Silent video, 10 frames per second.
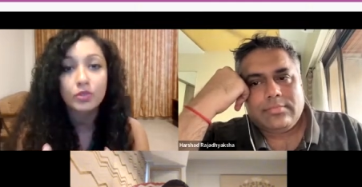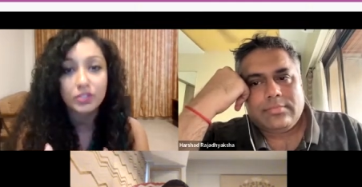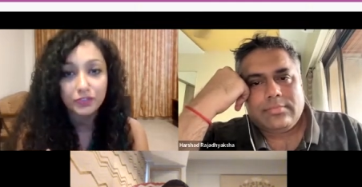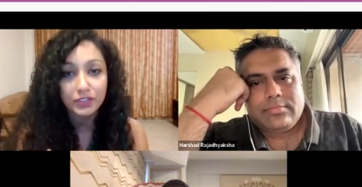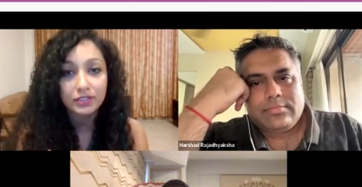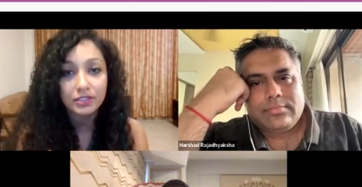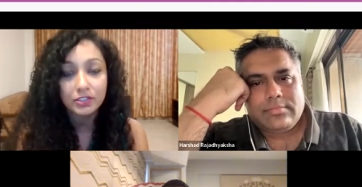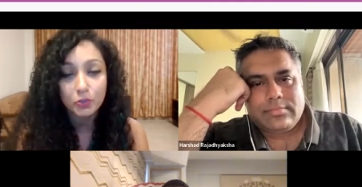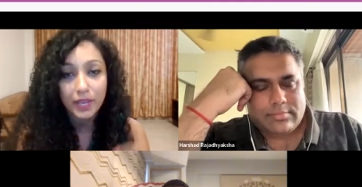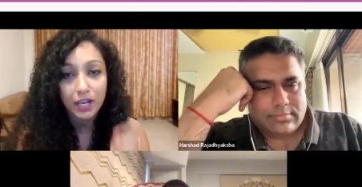Speaker 1: more
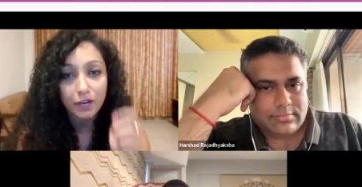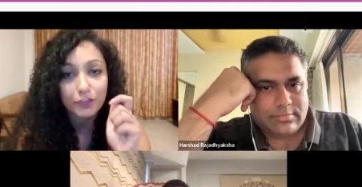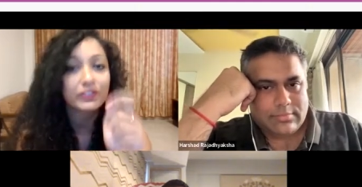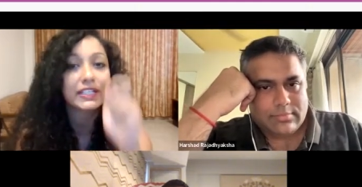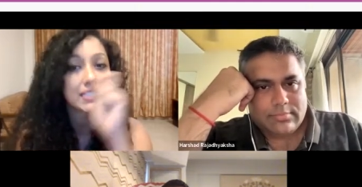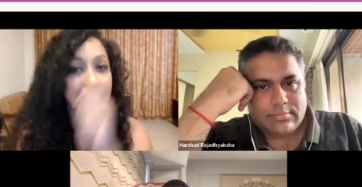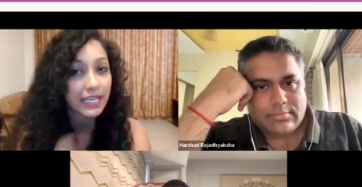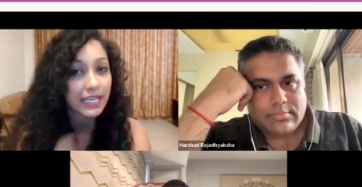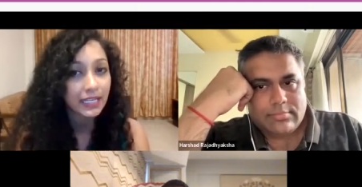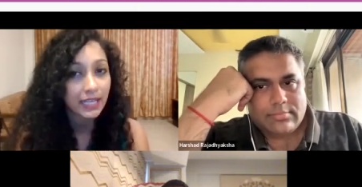difficult to make a 15
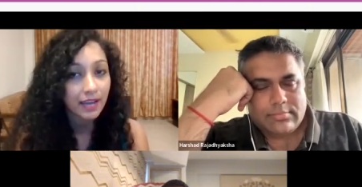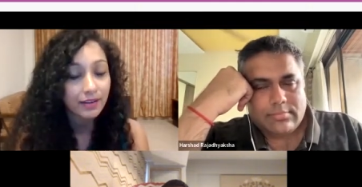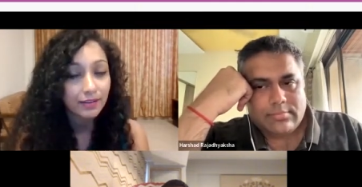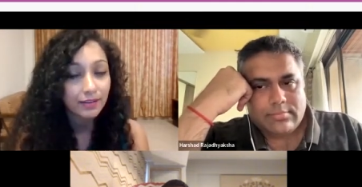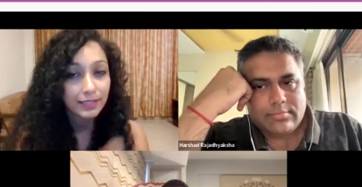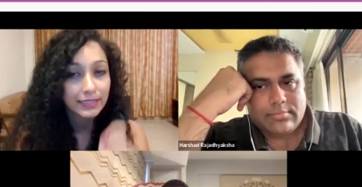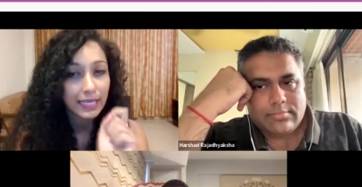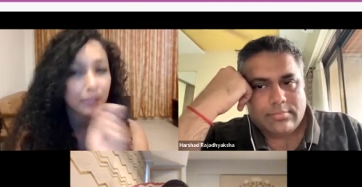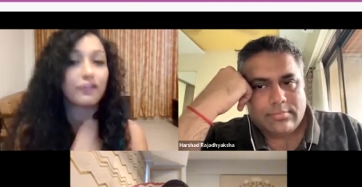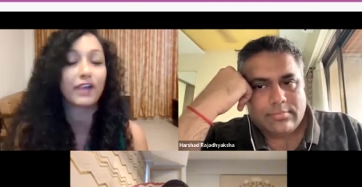second ad
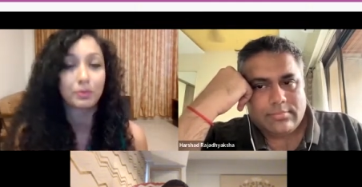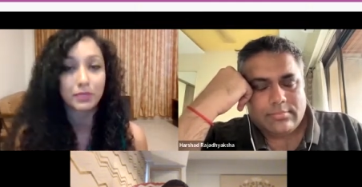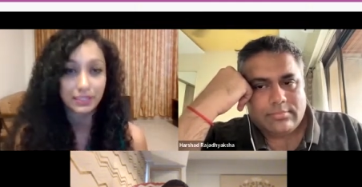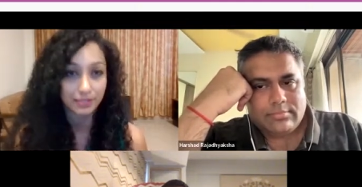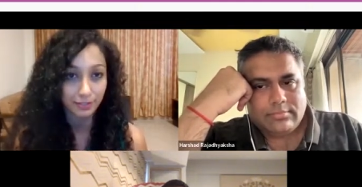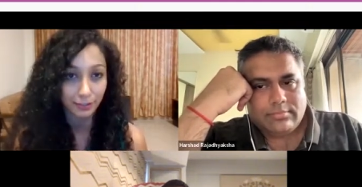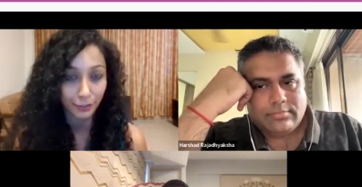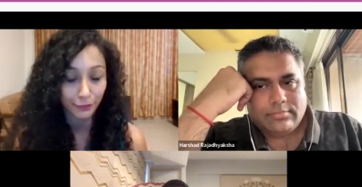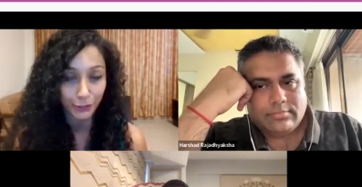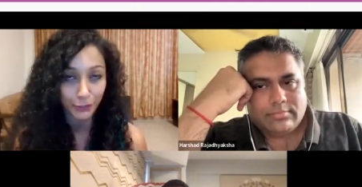than a five minute
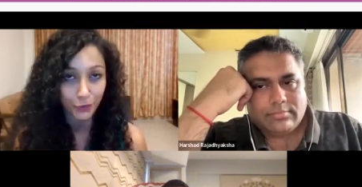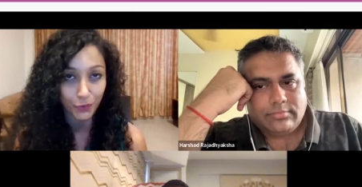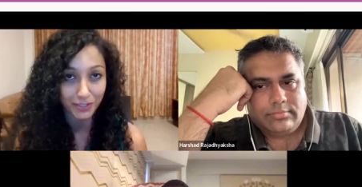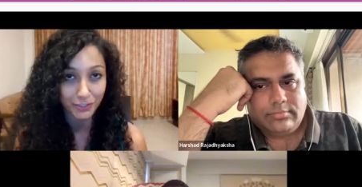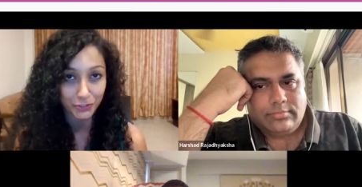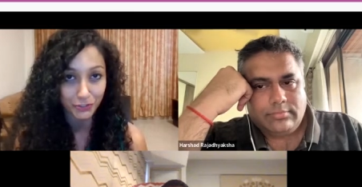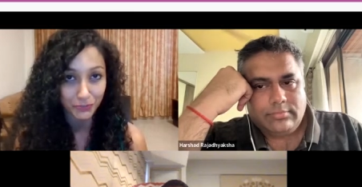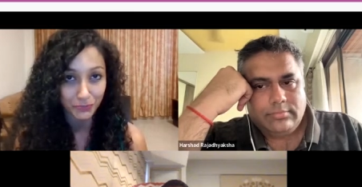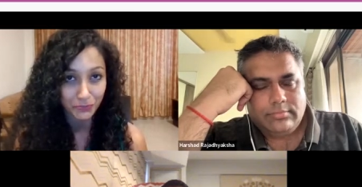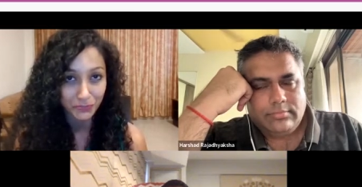uh, video on digital?
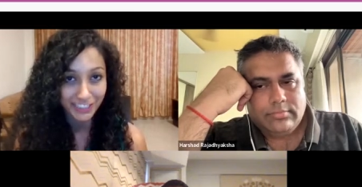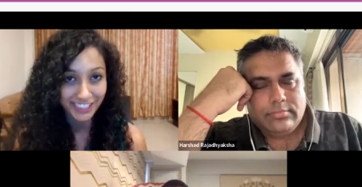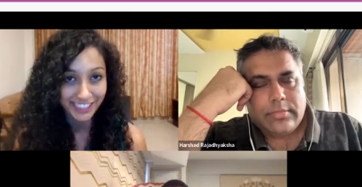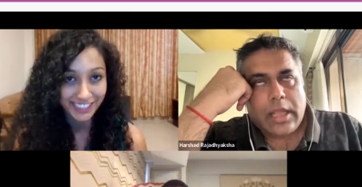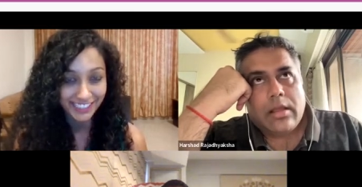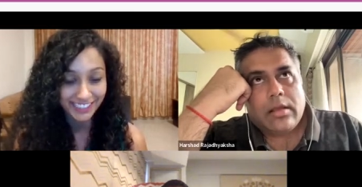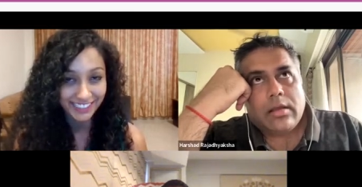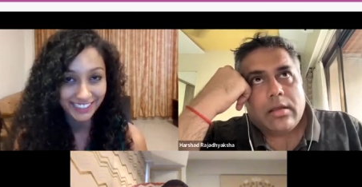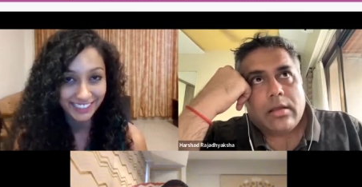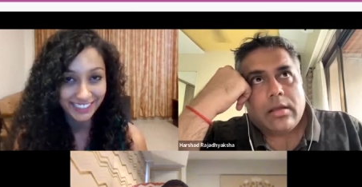
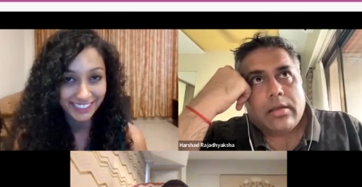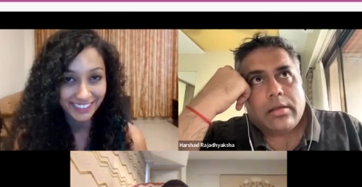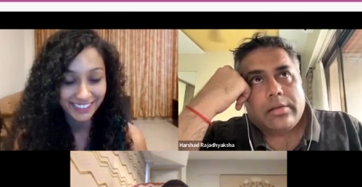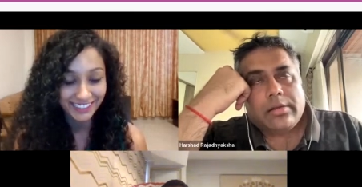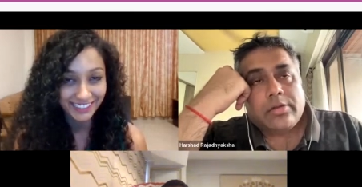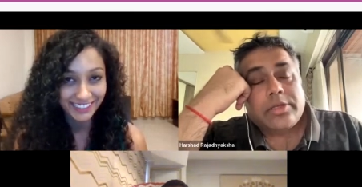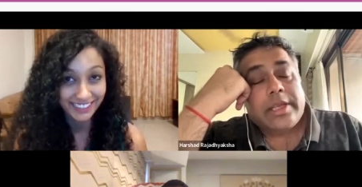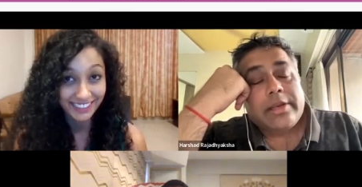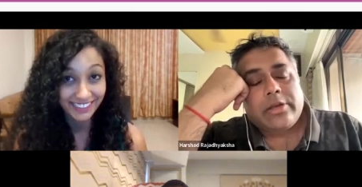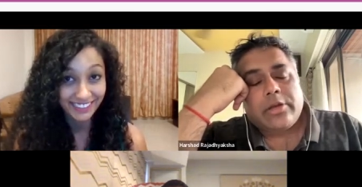
Speaker 2: Uh, you're saying
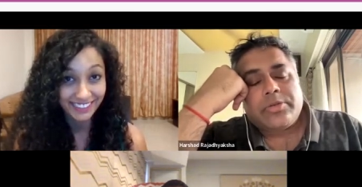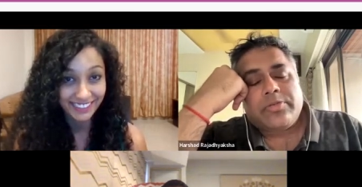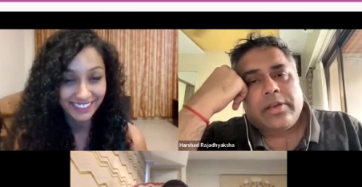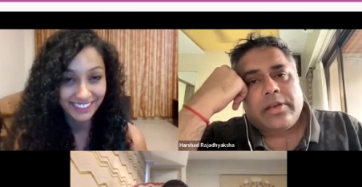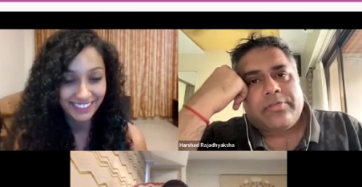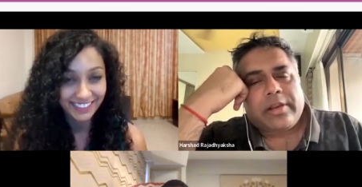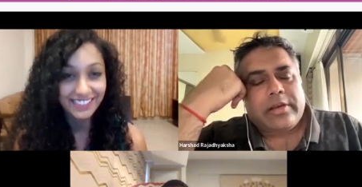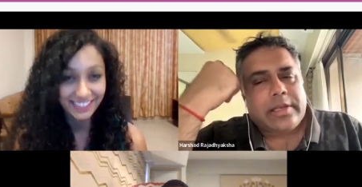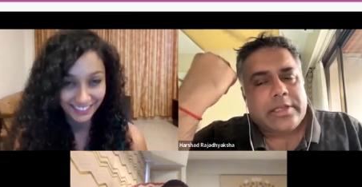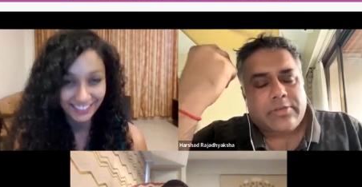in terms of the
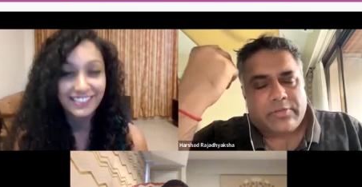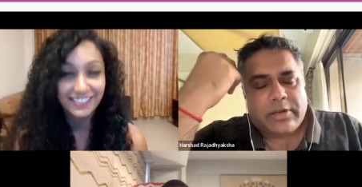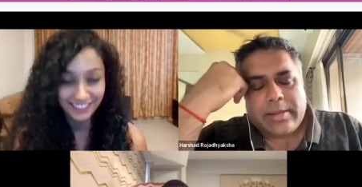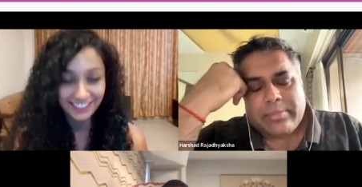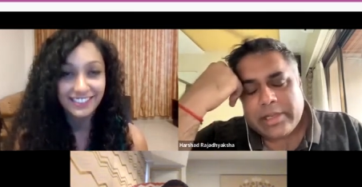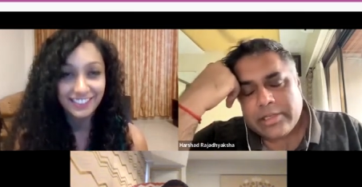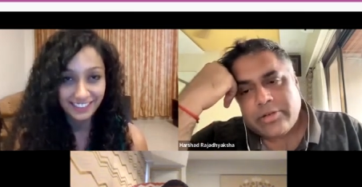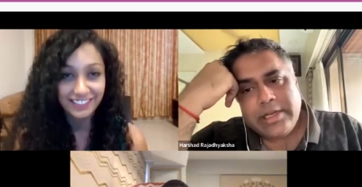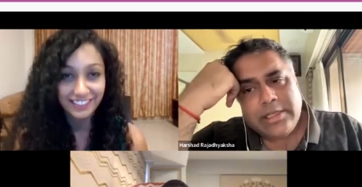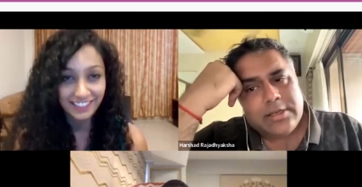difficulties of the time
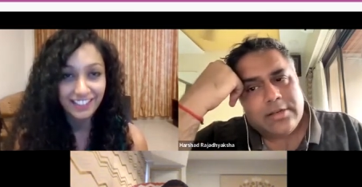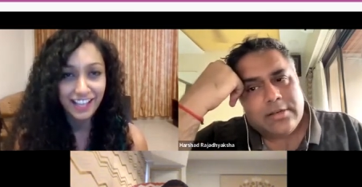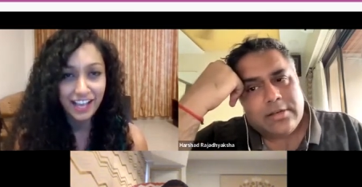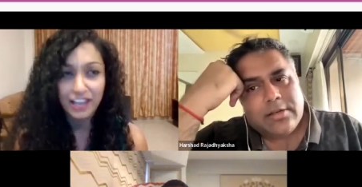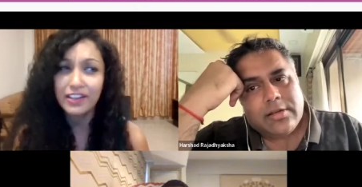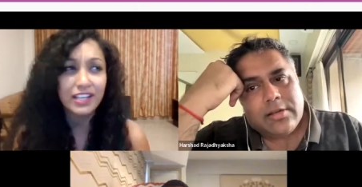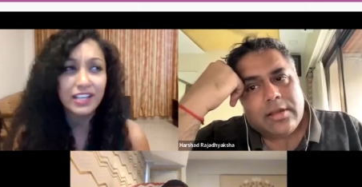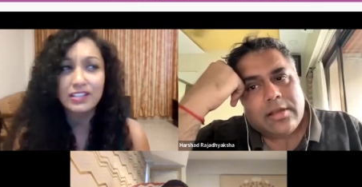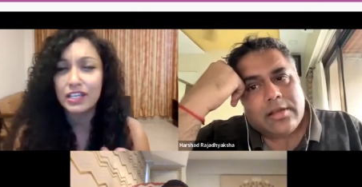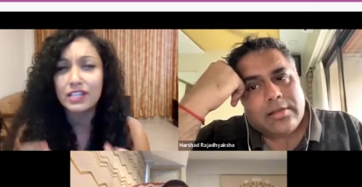constraints?
Speaker 1: You know,
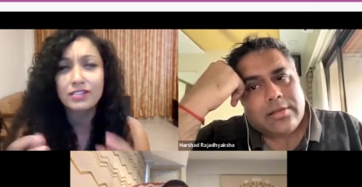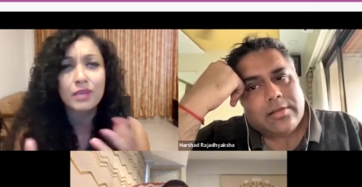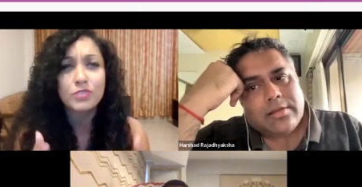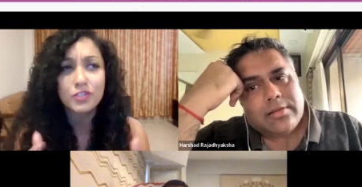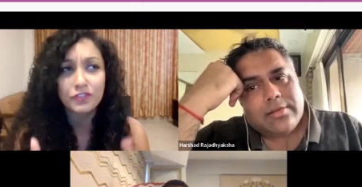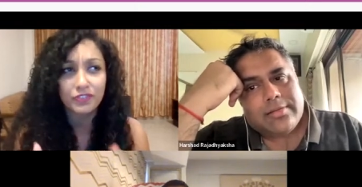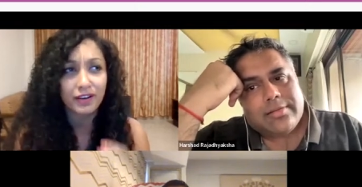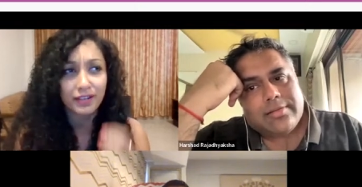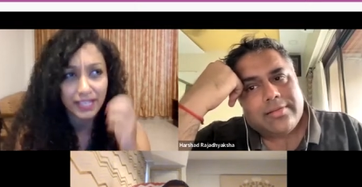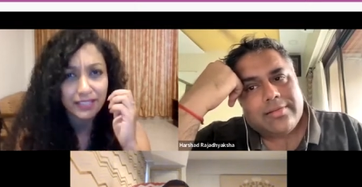in, in terms of
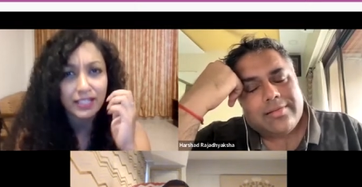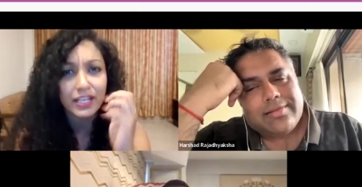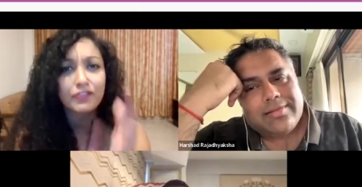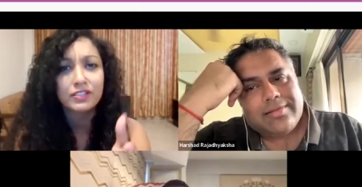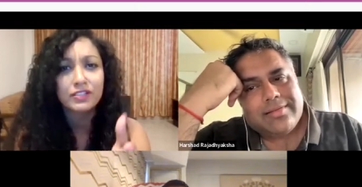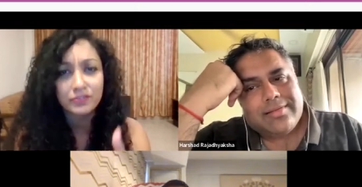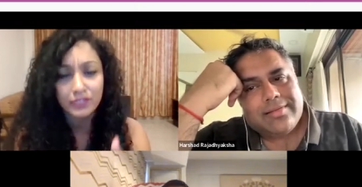uh, getting that effective